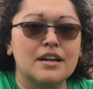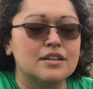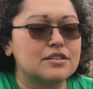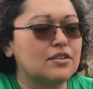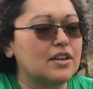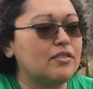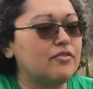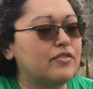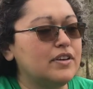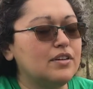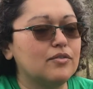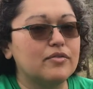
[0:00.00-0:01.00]
so they
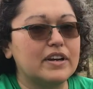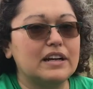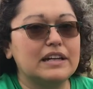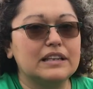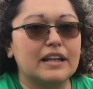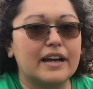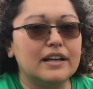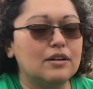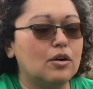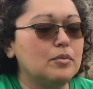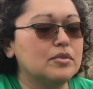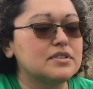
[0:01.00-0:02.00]
feel very light,
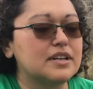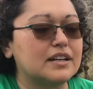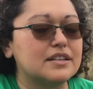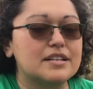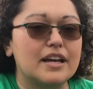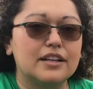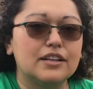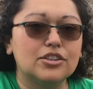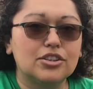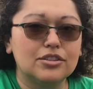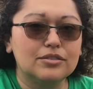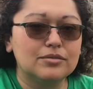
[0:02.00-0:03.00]
almost like a tennis
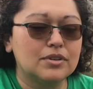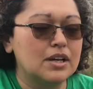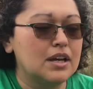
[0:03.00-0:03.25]
shoe.